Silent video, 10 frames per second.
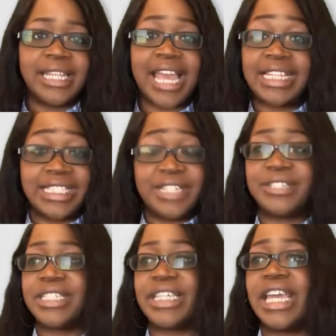Like,
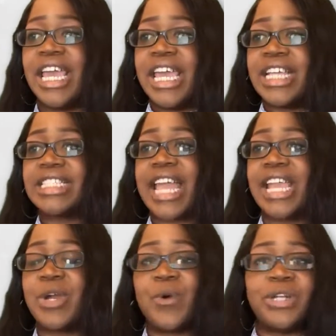seriously, it's
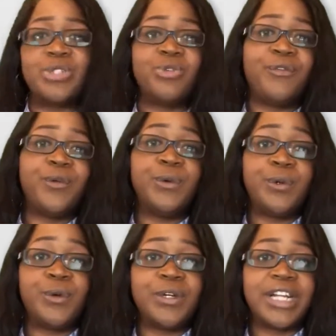like going to a
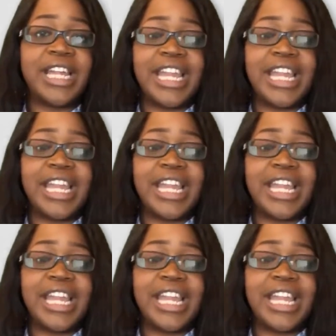food court